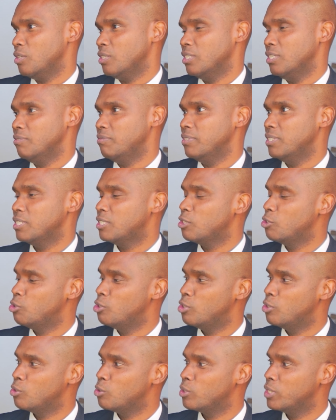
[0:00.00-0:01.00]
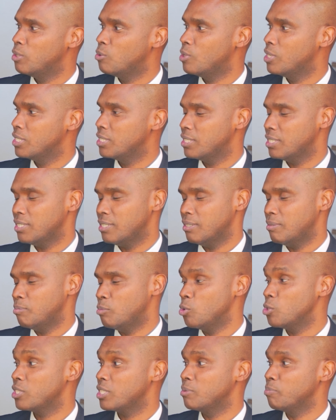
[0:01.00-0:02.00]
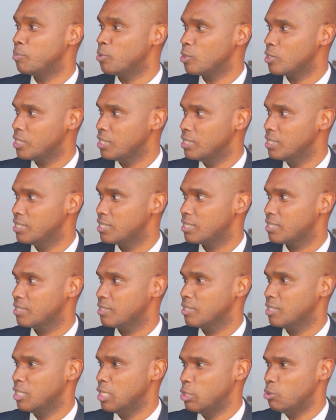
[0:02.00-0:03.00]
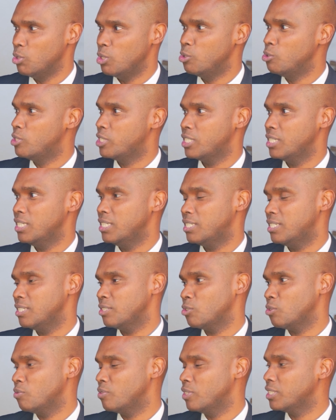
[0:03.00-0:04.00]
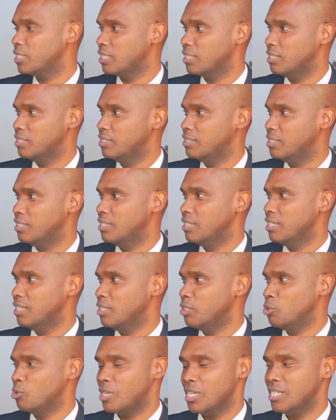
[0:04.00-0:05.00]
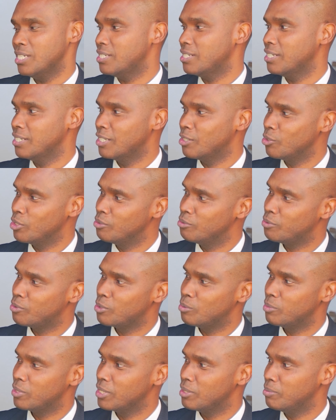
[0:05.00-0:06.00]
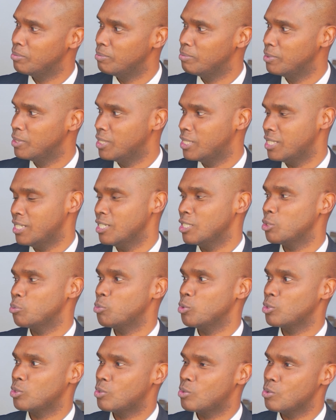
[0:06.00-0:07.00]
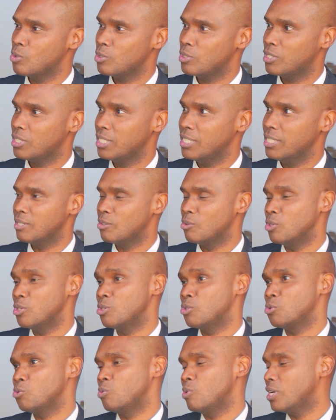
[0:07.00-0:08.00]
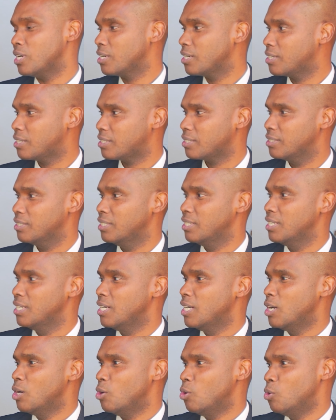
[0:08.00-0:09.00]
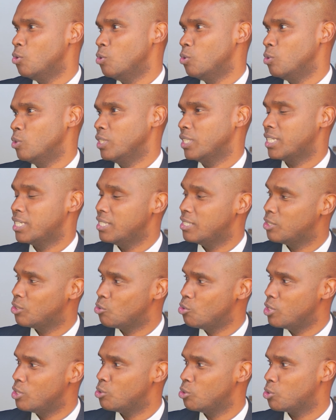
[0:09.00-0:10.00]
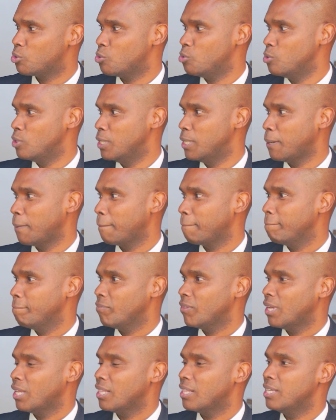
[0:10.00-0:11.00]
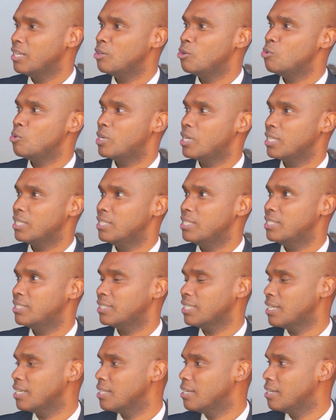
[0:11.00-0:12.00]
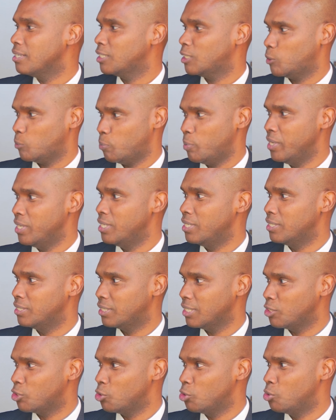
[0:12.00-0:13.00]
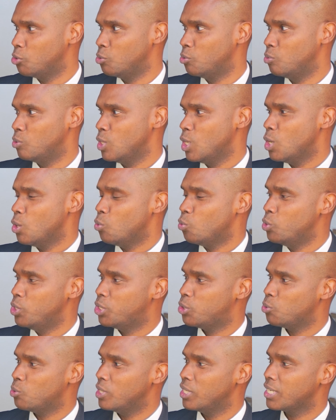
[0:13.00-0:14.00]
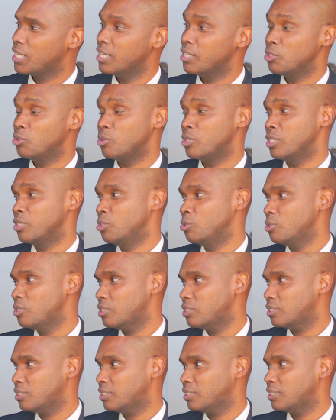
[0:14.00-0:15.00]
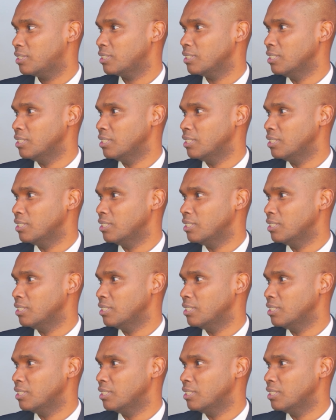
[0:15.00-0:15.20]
Definitely you'll know the ones that are most important. Your utilities, obviously, you can't run away from them. Transport costs, going to work or the kids going to school. Then look at these other spendings that you do. Which one can you reduce?